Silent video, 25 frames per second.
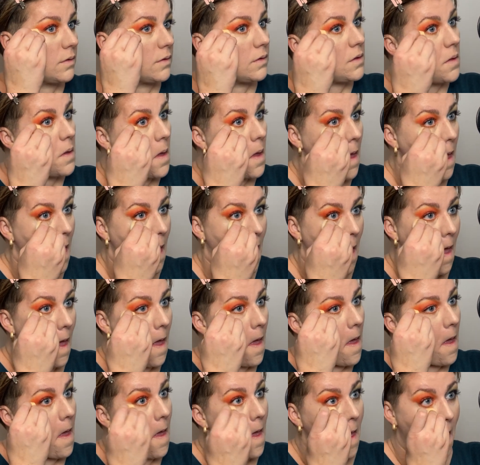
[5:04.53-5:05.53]
the under eye
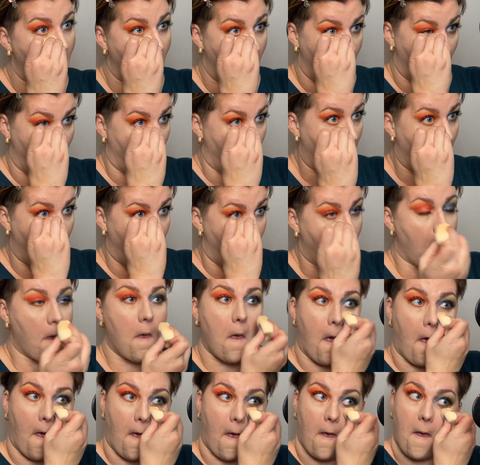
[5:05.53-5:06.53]
here with the
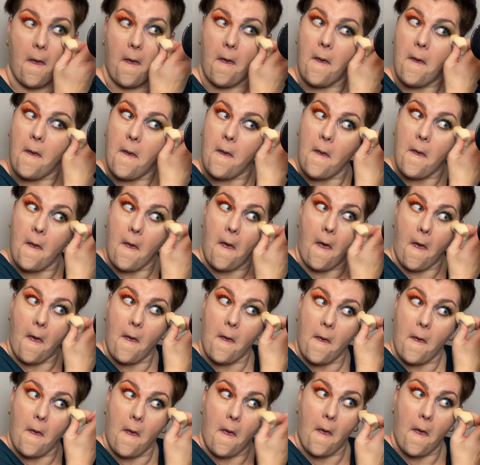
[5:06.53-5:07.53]
brush and
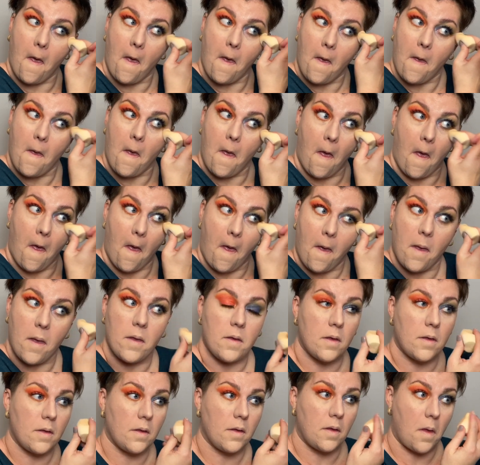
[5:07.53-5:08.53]
then also using
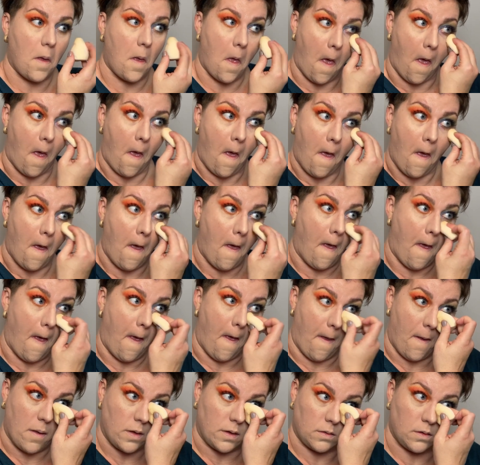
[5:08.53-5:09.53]
my sponge
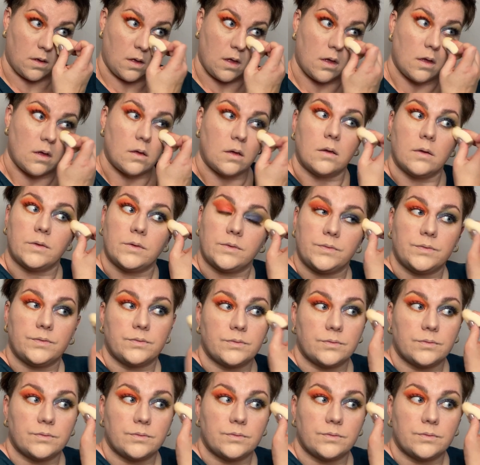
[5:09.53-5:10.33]
for that.